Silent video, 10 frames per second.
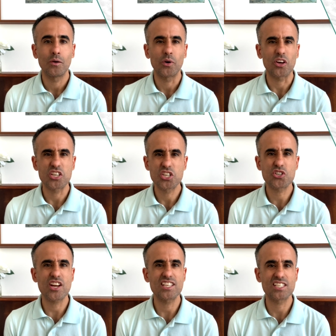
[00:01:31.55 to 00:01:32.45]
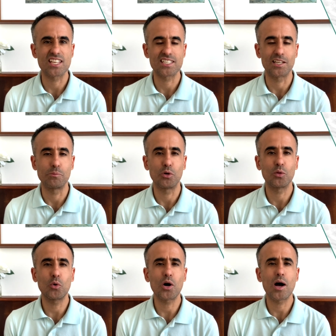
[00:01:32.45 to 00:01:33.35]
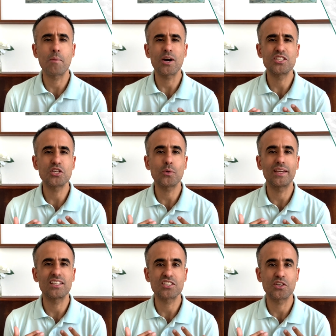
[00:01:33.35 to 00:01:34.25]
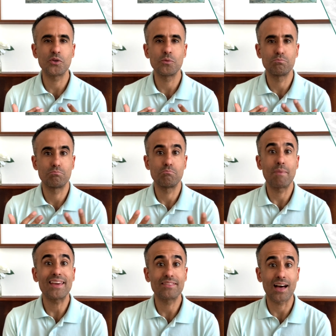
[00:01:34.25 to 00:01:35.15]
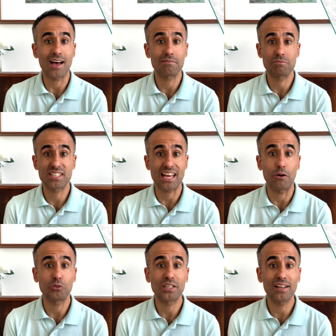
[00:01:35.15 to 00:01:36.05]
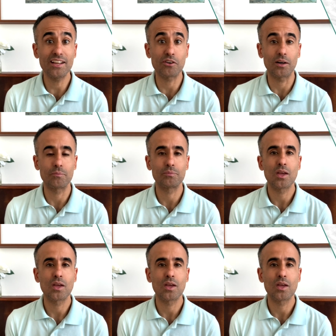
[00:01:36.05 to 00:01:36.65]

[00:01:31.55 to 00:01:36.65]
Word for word: when I stress a syllable, what am I doing to make that sound clearer?